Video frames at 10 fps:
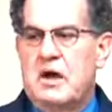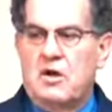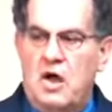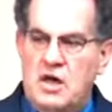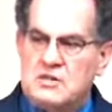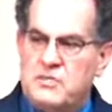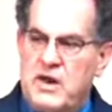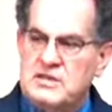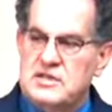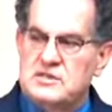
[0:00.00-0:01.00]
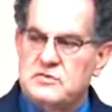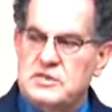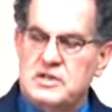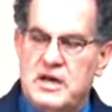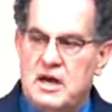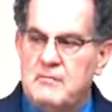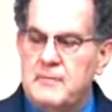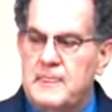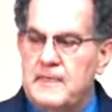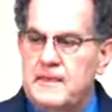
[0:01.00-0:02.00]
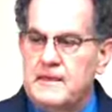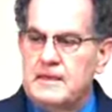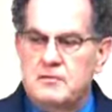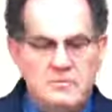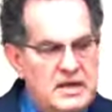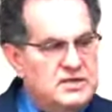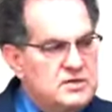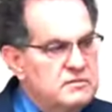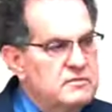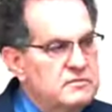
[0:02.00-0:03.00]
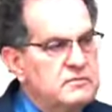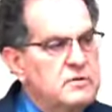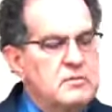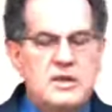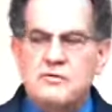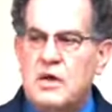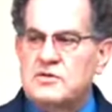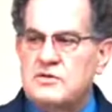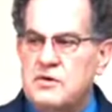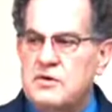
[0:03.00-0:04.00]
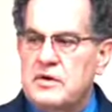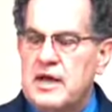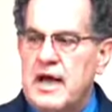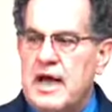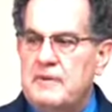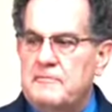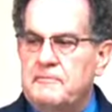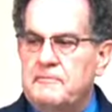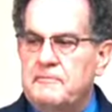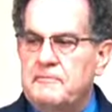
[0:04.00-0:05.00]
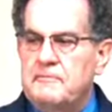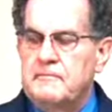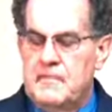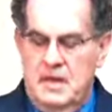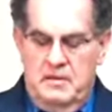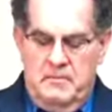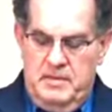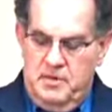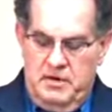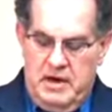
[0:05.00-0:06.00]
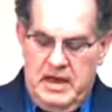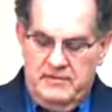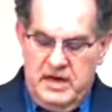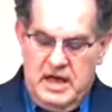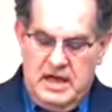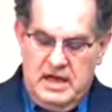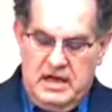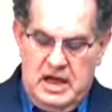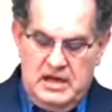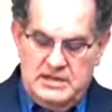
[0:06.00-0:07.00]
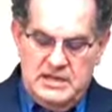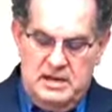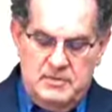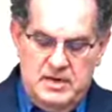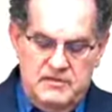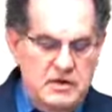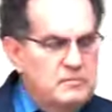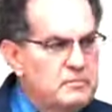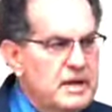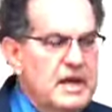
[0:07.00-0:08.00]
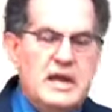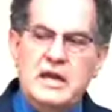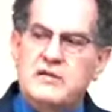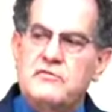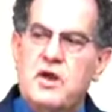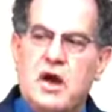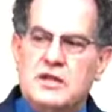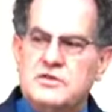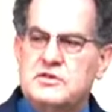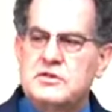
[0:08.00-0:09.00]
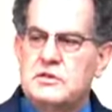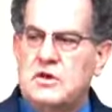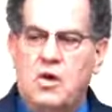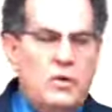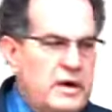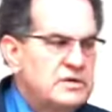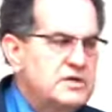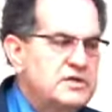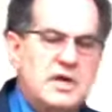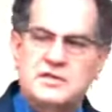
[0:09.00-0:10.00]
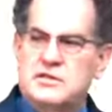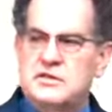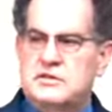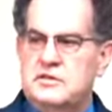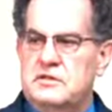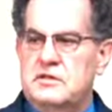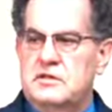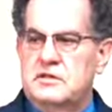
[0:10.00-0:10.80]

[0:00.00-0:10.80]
But God's presence was there, that the beast would be thrust through and die. People don't have an, a concept, even beginning, of God's holiness and justice.